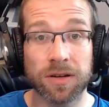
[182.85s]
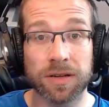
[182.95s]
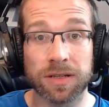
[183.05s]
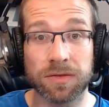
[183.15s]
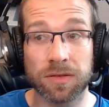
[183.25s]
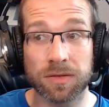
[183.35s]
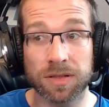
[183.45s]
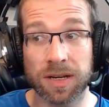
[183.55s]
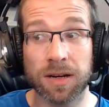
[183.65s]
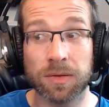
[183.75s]
difficult to
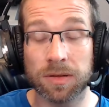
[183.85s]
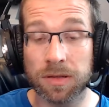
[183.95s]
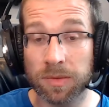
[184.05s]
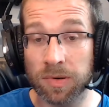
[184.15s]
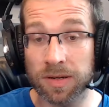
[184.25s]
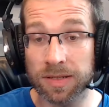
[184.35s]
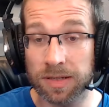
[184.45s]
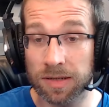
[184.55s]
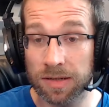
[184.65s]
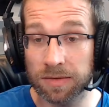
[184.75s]
tell whether you're pressing
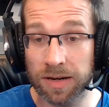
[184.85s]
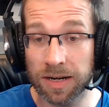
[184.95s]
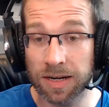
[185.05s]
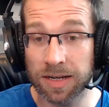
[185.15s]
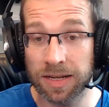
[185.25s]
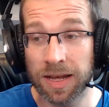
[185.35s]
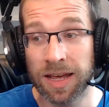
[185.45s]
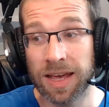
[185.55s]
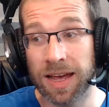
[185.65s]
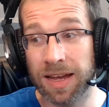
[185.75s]
it correctly,
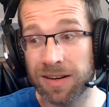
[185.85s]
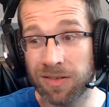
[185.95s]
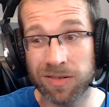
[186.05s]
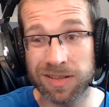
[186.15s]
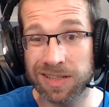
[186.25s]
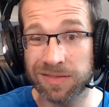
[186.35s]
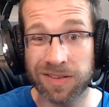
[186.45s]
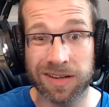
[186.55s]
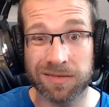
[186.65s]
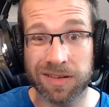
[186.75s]
and I honestly
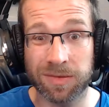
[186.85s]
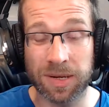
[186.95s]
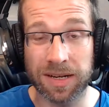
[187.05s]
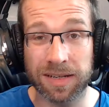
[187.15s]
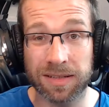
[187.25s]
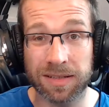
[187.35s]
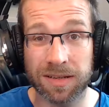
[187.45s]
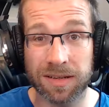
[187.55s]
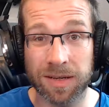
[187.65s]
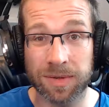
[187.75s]
found it real pain to
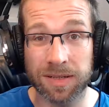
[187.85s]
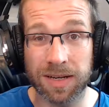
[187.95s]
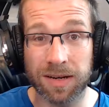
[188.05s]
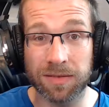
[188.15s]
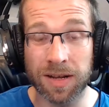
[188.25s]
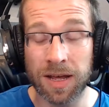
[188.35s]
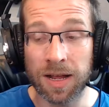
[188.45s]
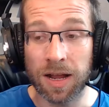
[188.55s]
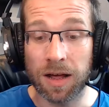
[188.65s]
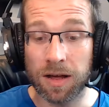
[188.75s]
turn it up and down.
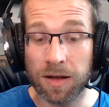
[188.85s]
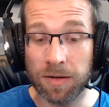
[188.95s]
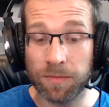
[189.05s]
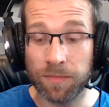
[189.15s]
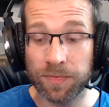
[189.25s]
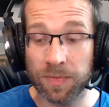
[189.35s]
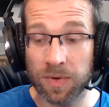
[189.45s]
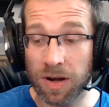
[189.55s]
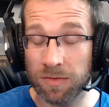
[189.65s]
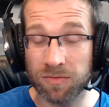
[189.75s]

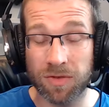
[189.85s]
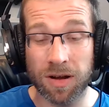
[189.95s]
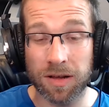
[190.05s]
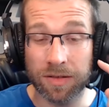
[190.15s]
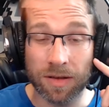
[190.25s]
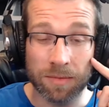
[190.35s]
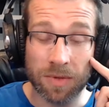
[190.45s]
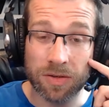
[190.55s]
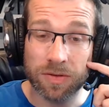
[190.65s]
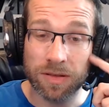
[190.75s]
I'd
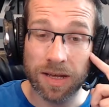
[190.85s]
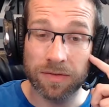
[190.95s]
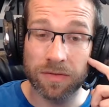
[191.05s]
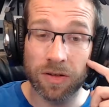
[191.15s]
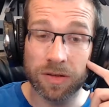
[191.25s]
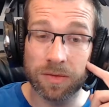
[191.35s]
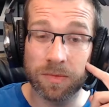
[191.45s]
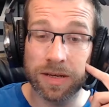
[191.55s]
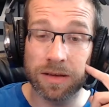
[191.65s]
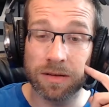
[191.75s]
much rather have a volume
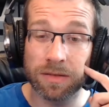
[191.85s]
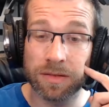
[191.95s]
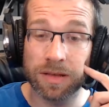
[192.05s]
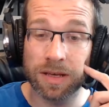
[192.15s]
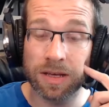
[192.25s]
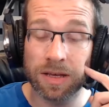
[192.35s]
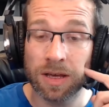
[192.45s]
wheel on there.